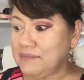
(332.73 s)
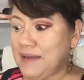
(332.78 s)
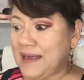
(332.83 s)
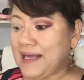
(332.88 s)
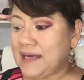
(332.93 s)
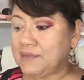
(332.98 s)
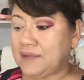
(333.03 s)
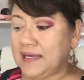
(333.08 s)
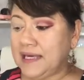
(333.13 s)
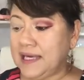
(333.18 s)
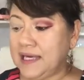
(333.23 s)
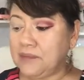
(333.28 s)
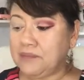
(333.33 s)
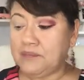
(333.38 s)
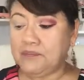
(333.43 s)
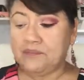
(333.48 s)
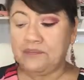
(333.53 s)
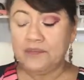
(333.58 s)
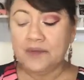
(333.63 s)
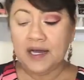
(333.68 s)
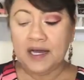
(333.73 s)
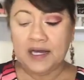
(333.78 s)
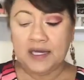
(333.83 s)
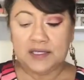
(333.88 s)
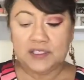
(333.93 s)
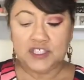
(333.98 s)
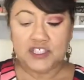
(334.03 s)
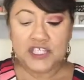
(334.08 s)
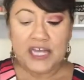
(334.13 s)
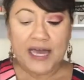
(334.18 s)
Makeup Geek
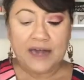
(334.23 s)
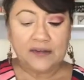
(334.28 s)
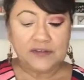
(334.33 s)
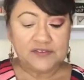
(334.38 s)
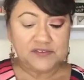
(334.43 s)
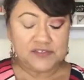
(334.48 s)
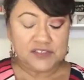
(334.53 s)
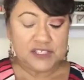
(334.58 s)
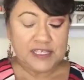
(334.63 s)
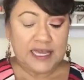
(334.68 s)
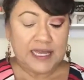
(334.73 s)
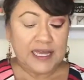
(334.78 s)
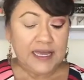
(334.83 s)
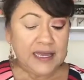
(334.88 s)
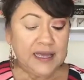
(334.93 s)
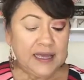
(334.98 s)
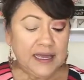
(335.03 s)
uh, shadows today.